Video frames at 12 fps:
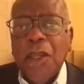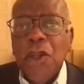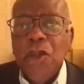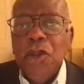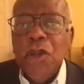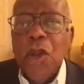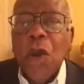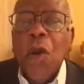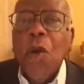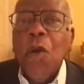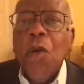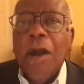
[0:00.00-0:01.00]

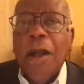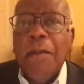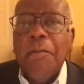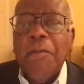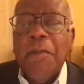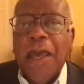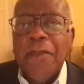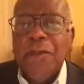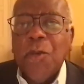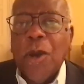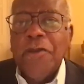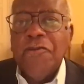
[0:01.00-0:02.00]
No, and
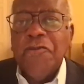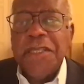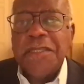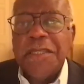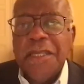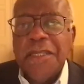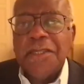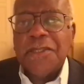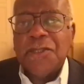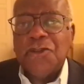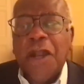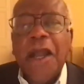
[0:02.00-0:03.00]
the one reason
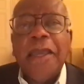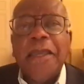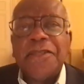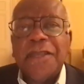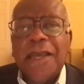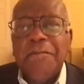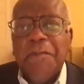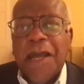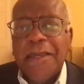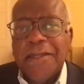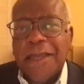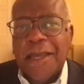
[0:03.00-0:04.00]
is, try as I
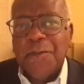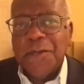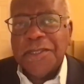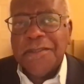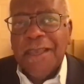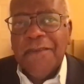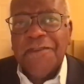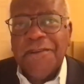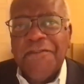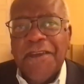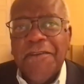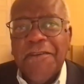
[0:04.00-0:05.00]
might, I was never
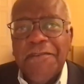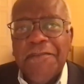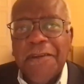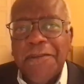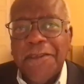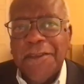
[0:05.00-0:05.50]
very, very